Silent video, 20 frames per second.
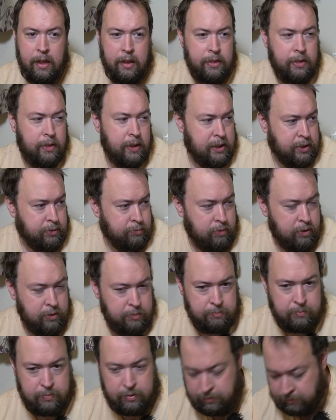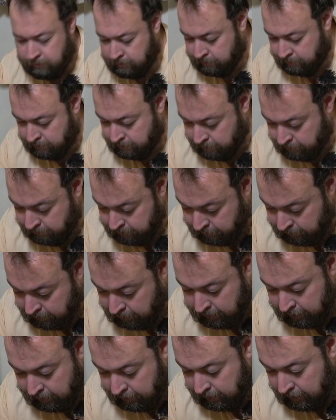This room
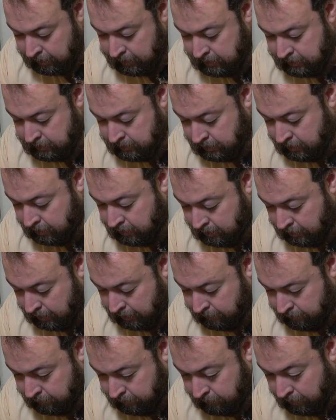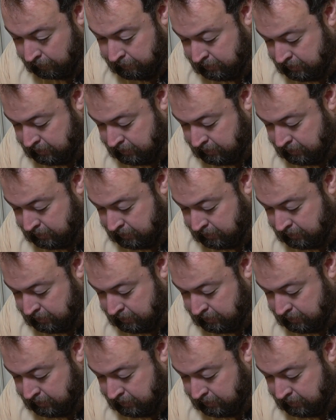is at the very